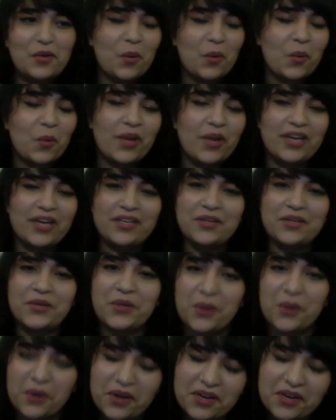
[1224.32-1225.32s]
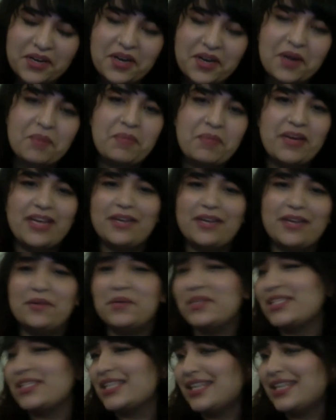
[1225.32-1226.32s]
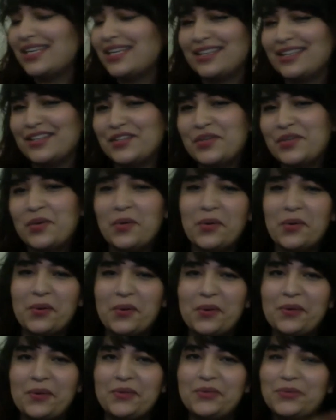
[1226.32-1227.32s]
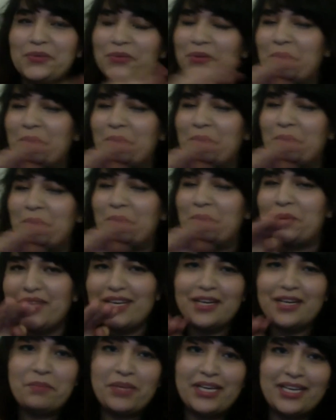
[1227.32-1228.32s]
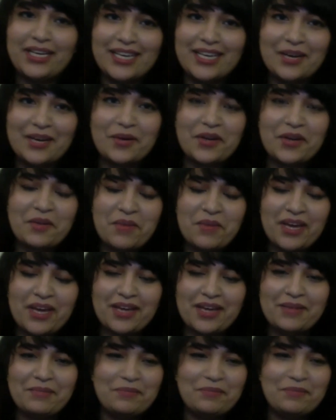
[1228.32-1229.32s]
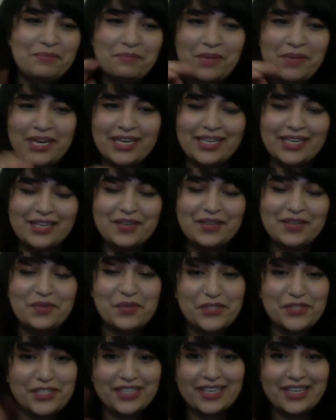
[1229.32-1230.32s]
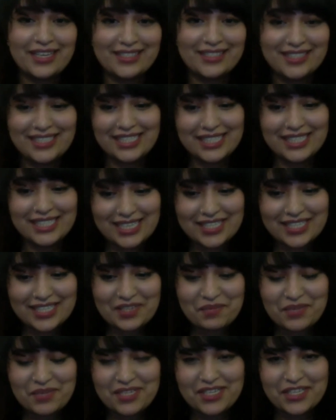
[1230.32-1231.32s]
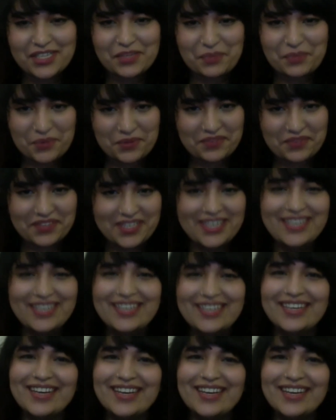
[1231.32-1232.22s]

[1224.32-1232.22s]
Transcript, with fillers: went to Europe, and it was like this whole route that I'd planned out in my mind, which again still hasn't been disproven.